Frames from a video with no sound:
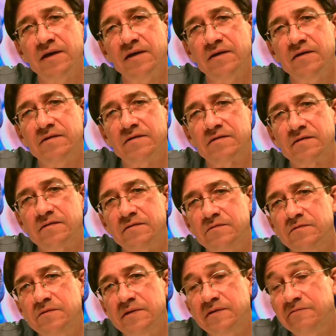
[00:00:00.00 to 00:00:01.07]
is
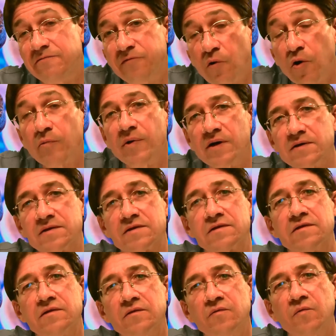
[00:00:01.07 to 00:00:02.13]
to inform
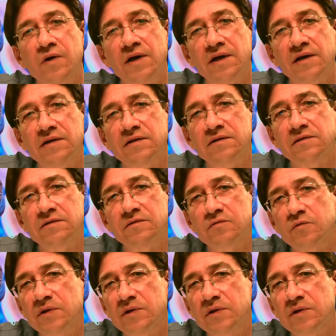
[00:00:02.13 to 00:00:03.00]
us when